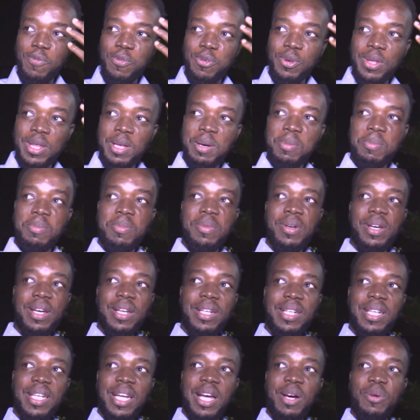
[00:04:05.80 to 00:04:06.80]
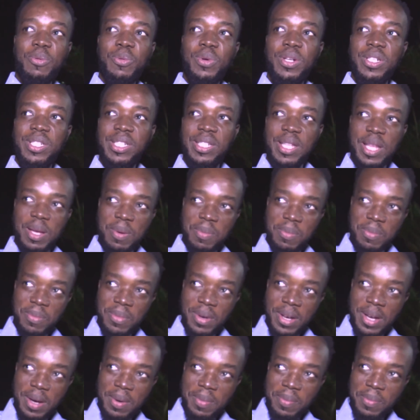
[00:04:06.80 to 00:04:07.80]
for them, and then I wish them
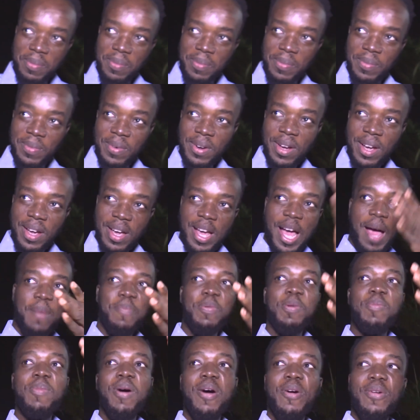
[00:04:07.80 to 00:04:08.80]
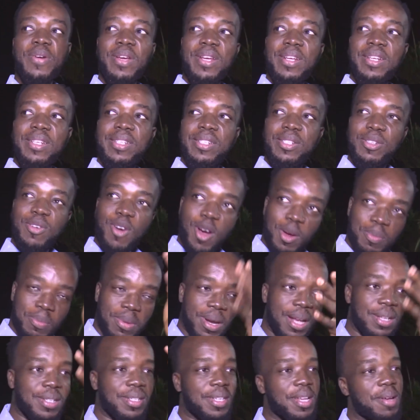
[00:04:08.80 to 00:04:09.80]
um, happy marriage. God
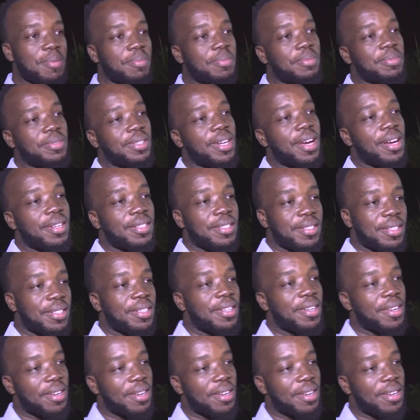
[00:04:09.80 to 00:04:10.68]
bless them. Yes.